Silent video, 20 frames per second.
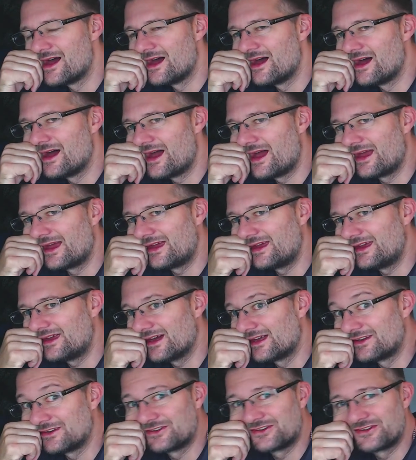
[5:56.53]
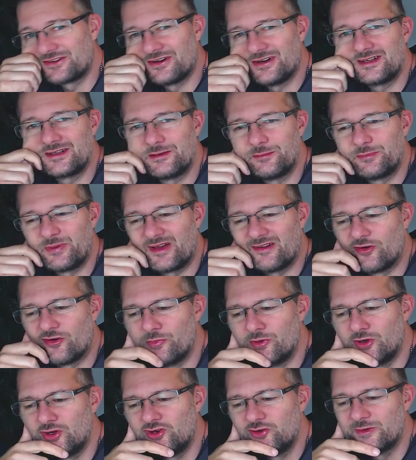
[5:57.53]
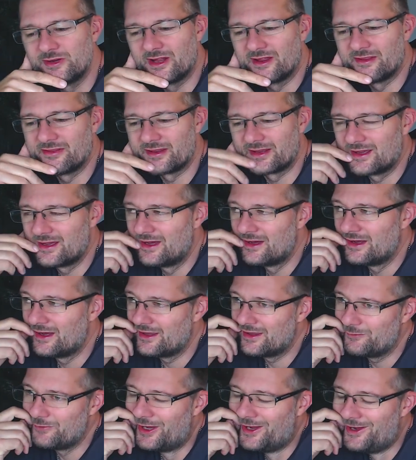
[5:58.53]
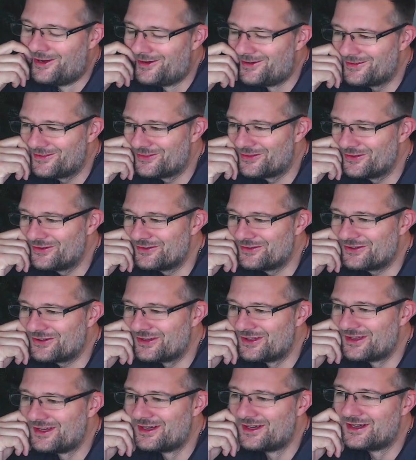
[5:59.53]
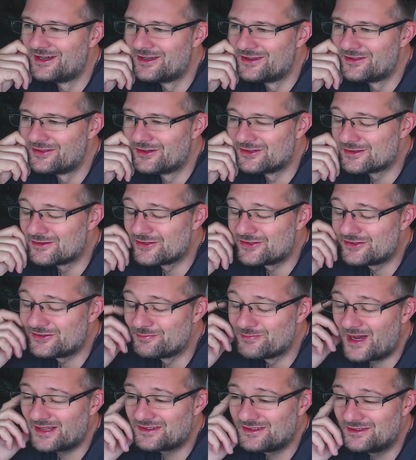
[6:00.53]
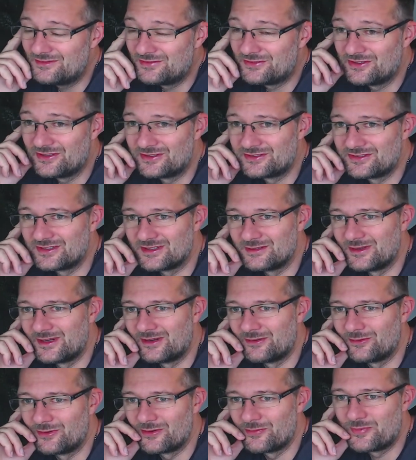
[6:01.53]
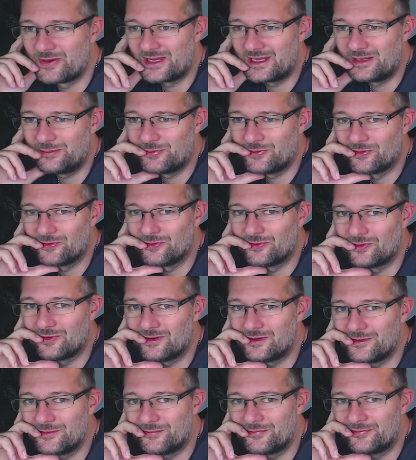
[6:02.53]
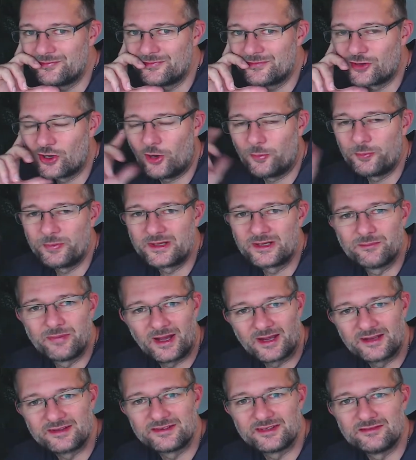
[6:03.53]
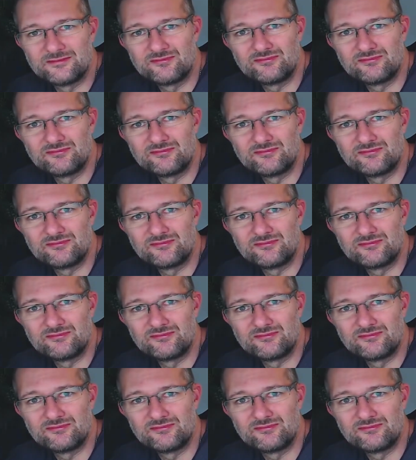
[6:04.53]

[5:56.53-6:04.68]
and it started a bit of a movement. I think there's a massive surge at the minute with people copying and pasting